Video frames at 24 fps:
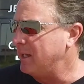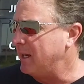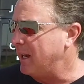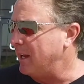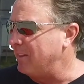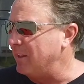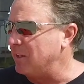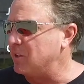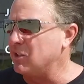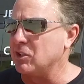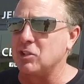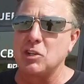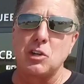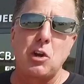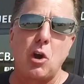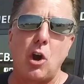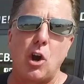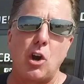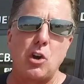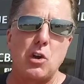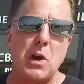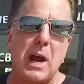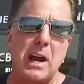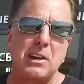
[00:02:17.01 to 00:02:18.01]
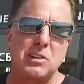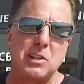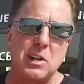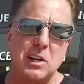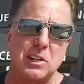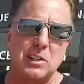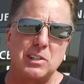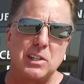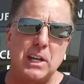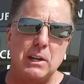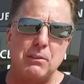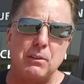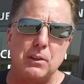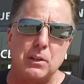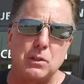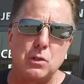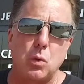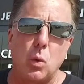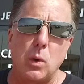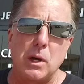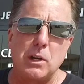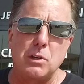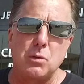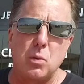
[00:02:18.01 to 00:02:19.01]
And this is the car you're actually going to see for the
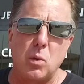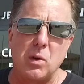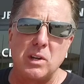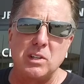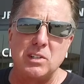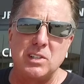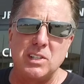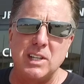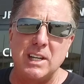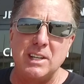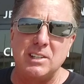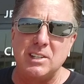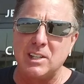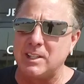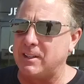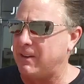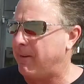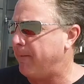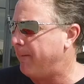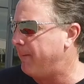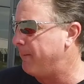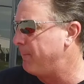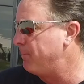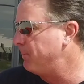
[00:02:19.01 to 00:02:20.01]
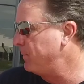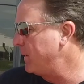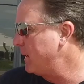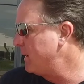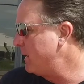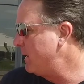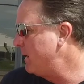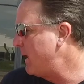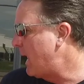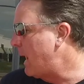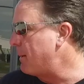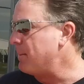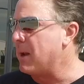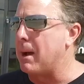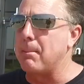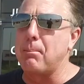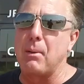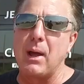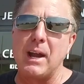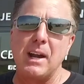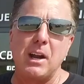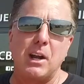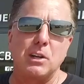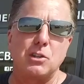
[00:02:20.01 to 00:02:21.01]
2020 season. I'm not
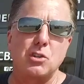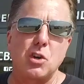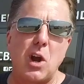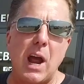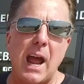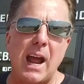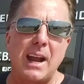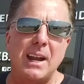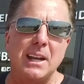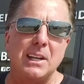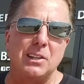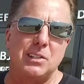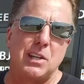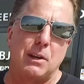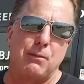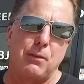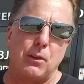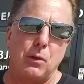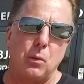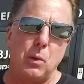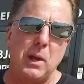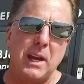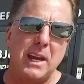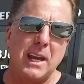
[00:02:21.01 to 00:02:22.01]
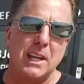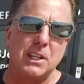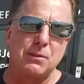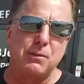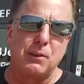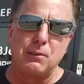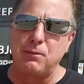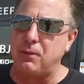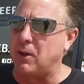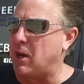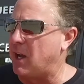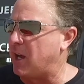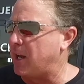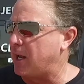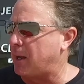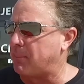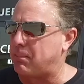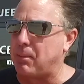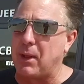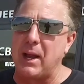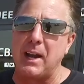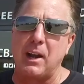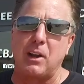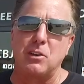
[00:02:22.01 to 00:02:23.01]
planning on tracking it except for the weekends for fun. I'm
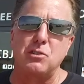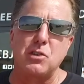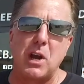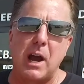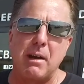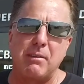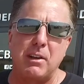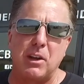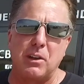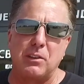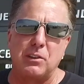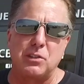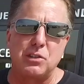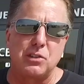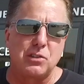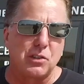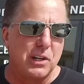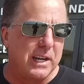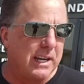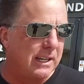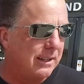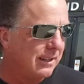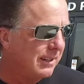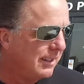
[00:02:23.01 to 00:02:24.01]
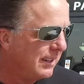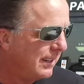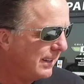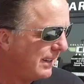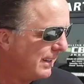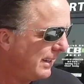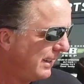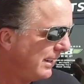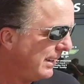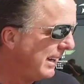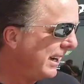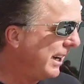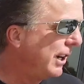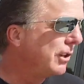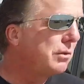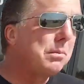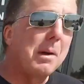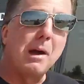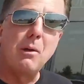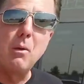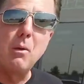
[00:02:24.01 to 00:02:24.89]
planning on driving it on the street. And here's what